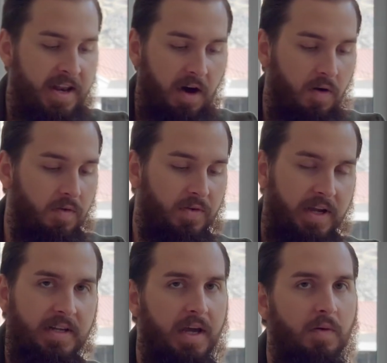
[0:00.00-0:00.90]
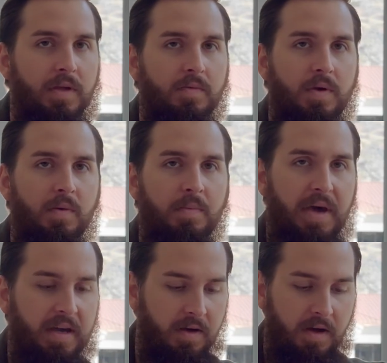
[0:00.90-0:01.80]
Now, Greg and I, we went
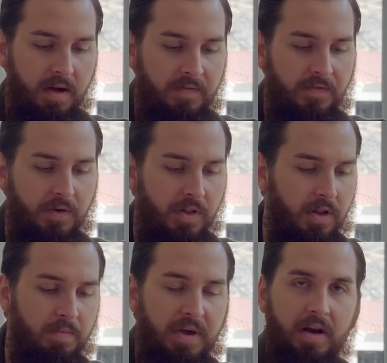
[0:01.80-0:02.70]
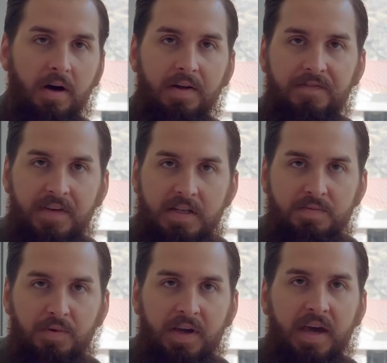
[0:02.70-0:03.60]
back and forth a little bit on Facebook.